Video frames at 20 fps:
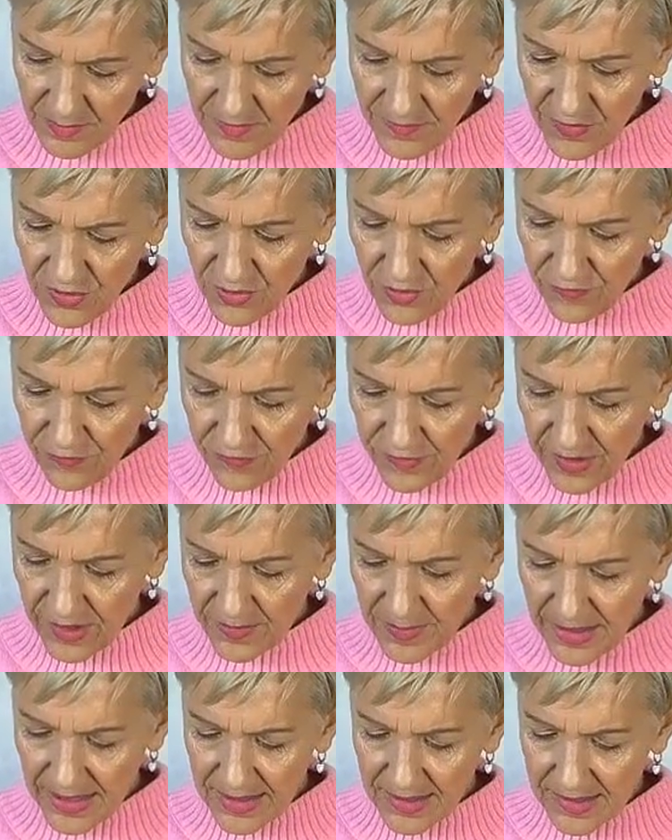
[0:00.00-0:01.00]
of you
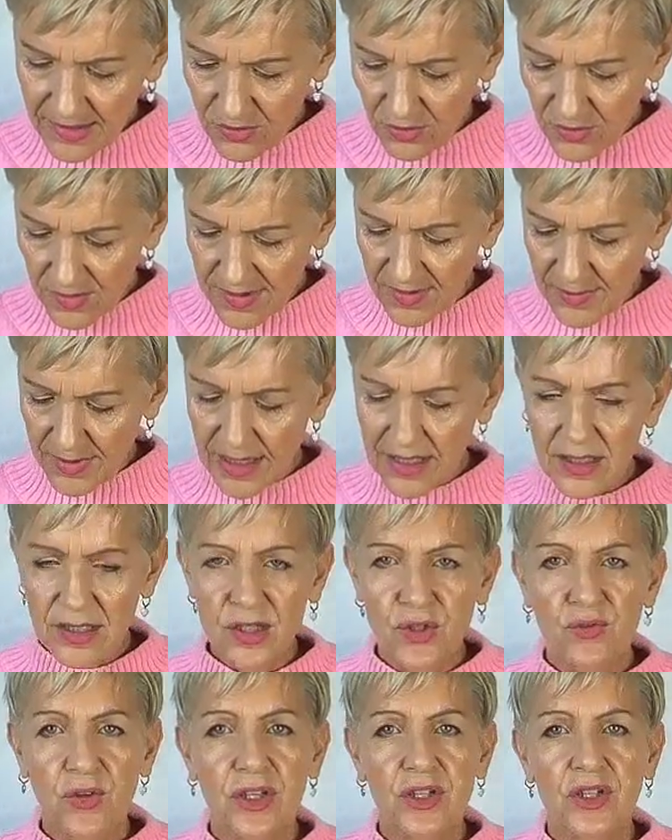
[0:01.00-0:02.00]
fear-based thoughts about
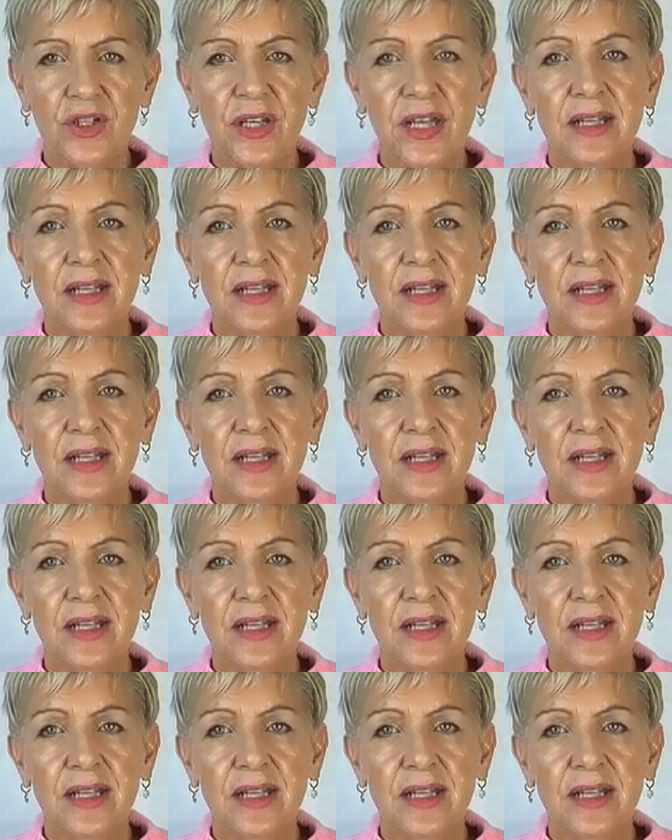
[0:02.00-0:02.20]
stretching